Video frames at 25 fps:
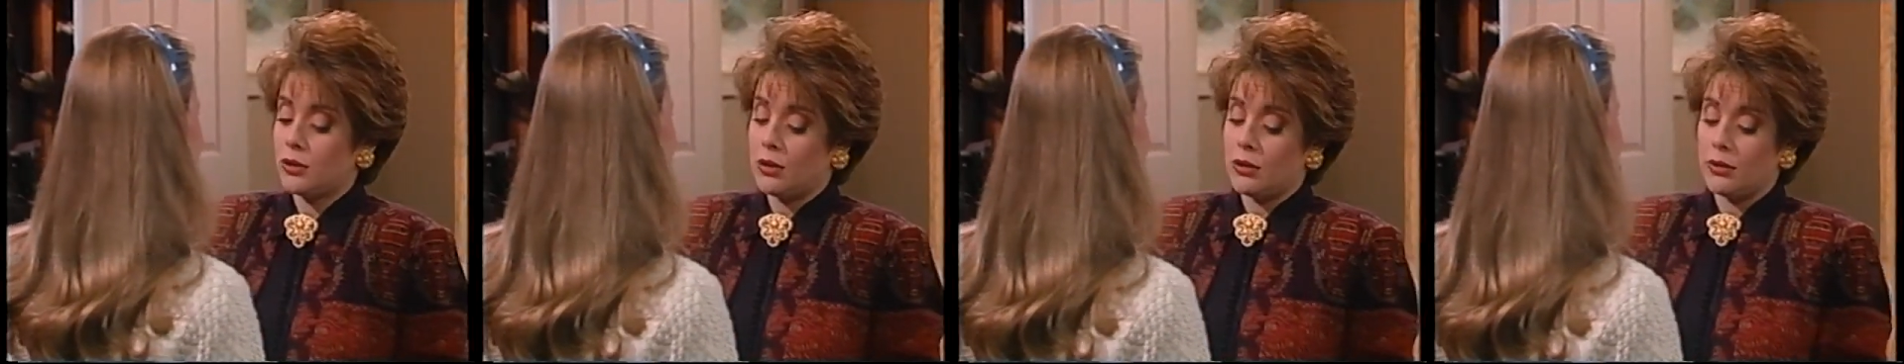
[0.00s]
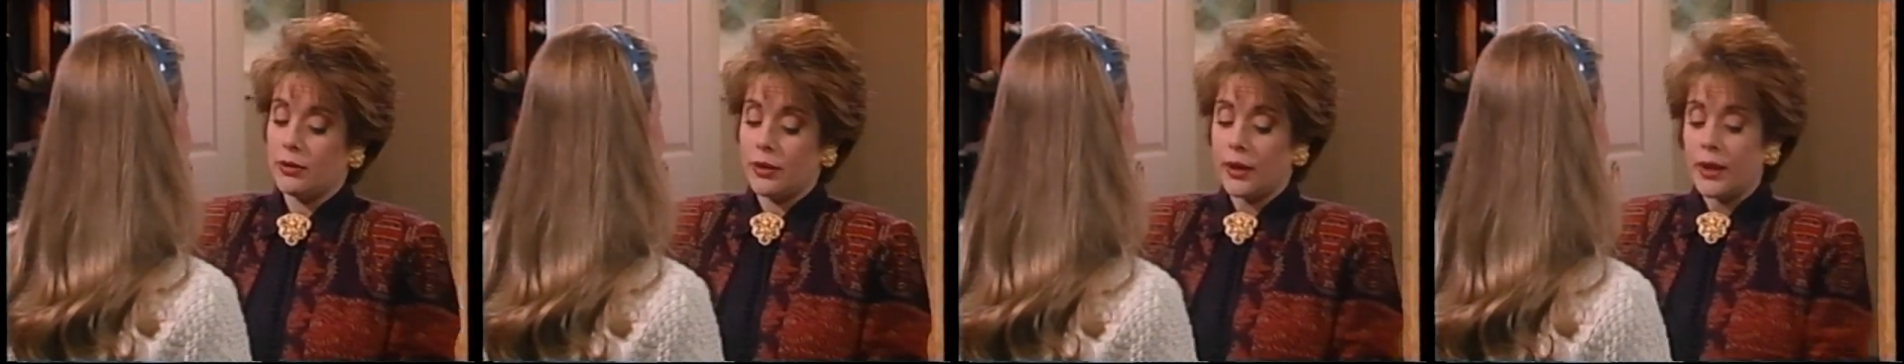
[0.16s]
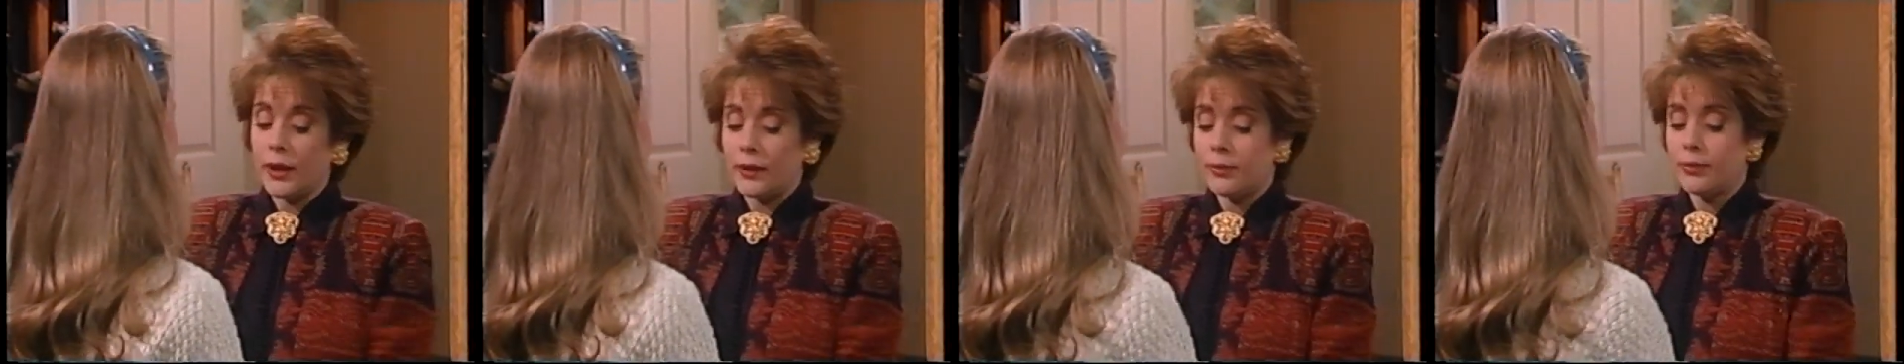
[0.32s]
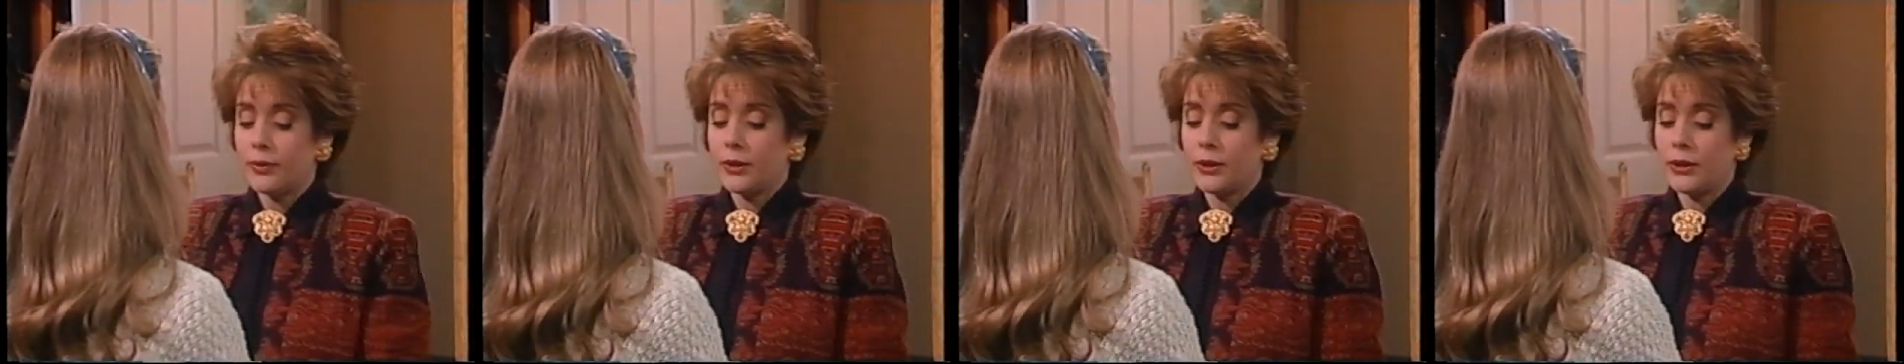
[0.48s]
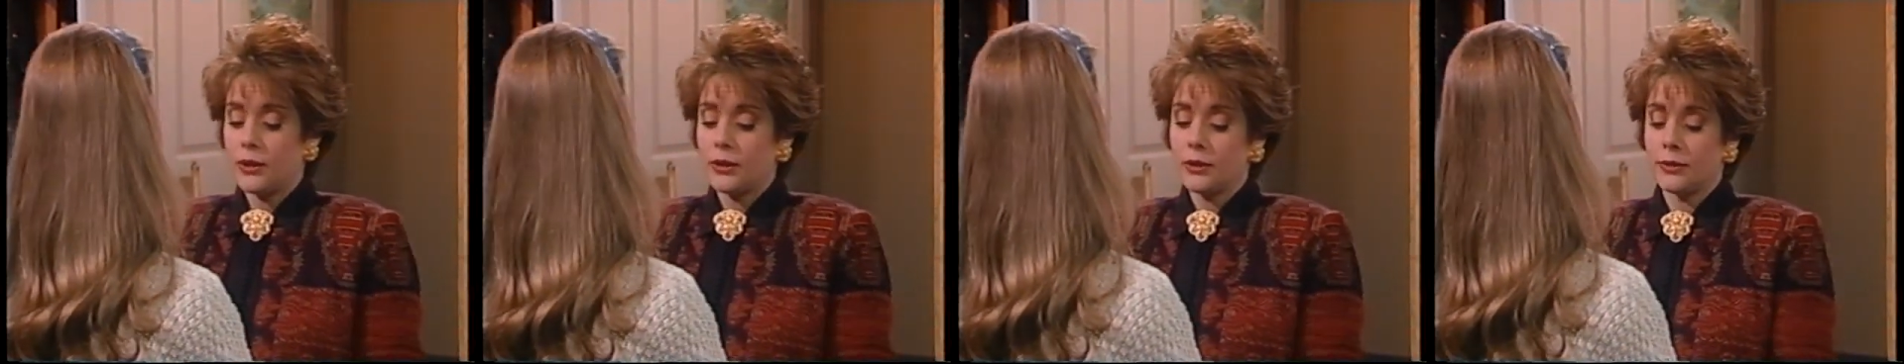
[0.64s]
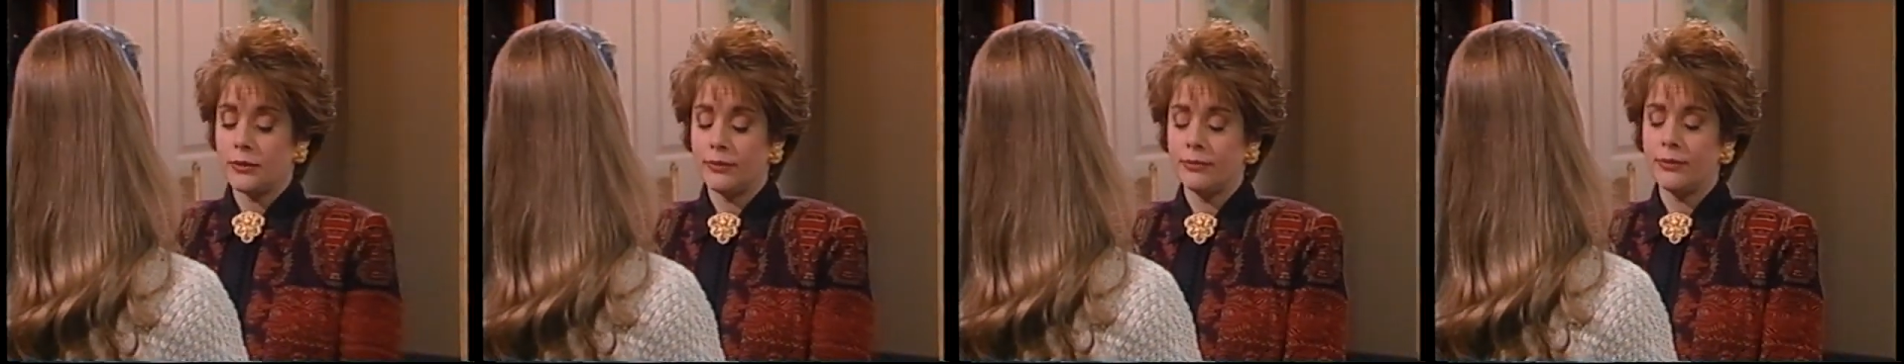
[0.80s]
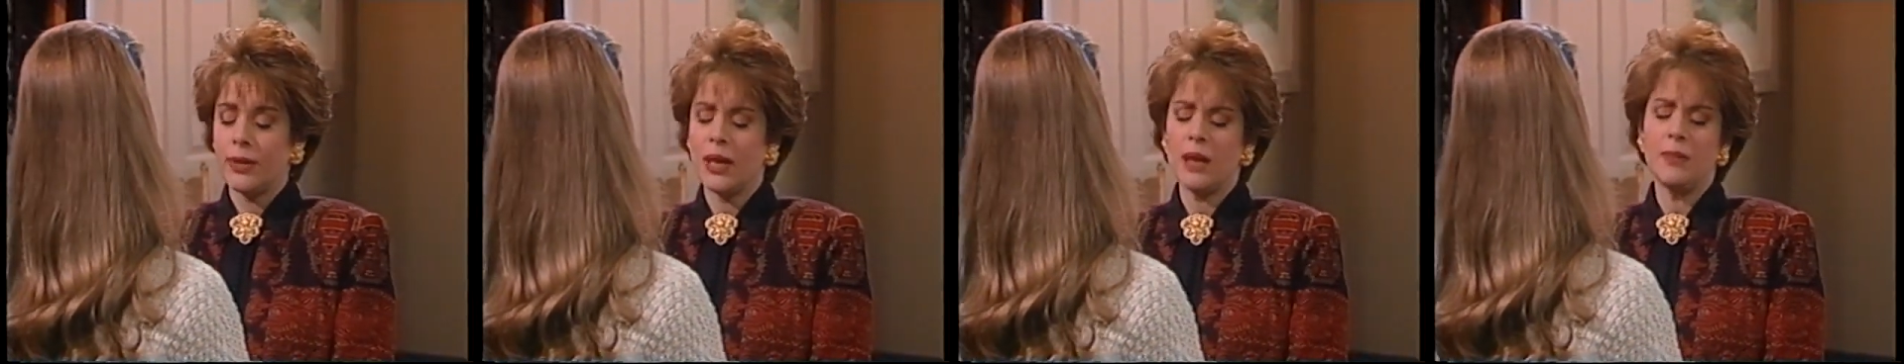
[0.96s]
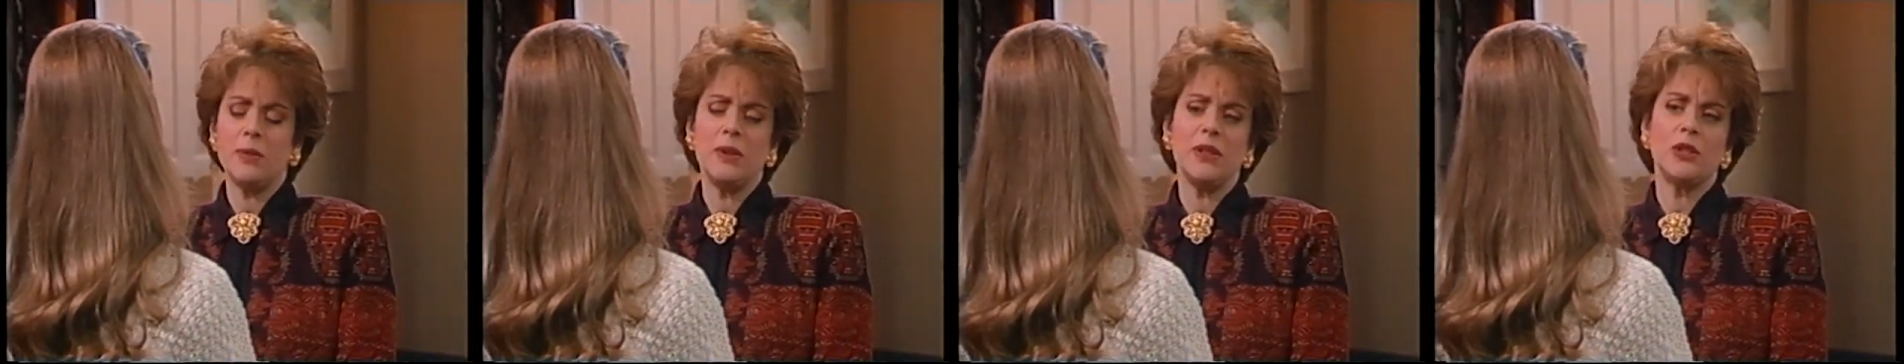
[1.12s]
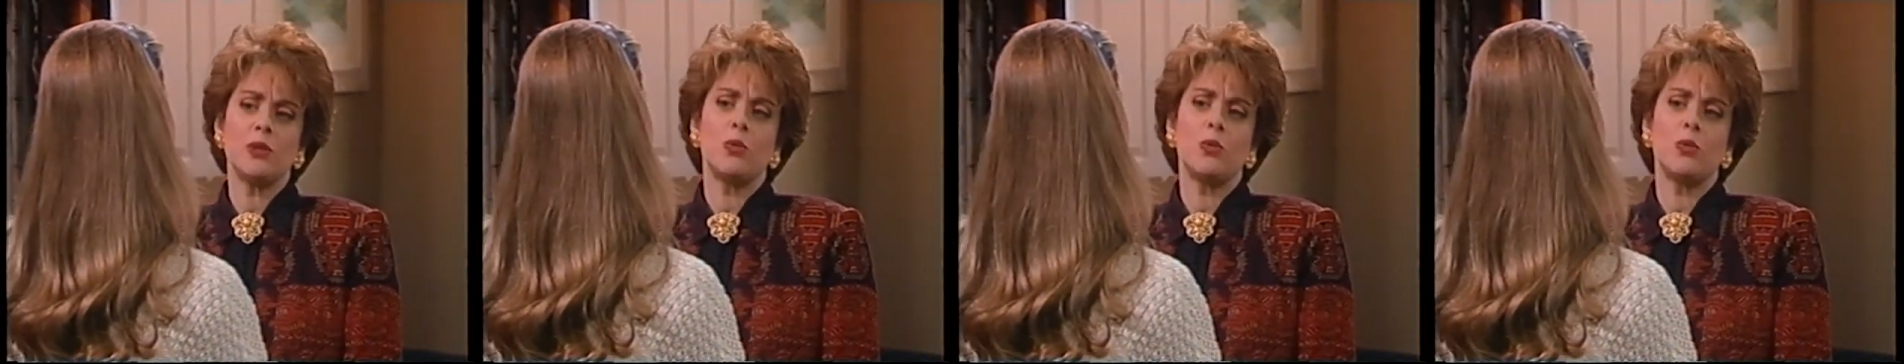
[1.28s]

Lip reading: know that maybe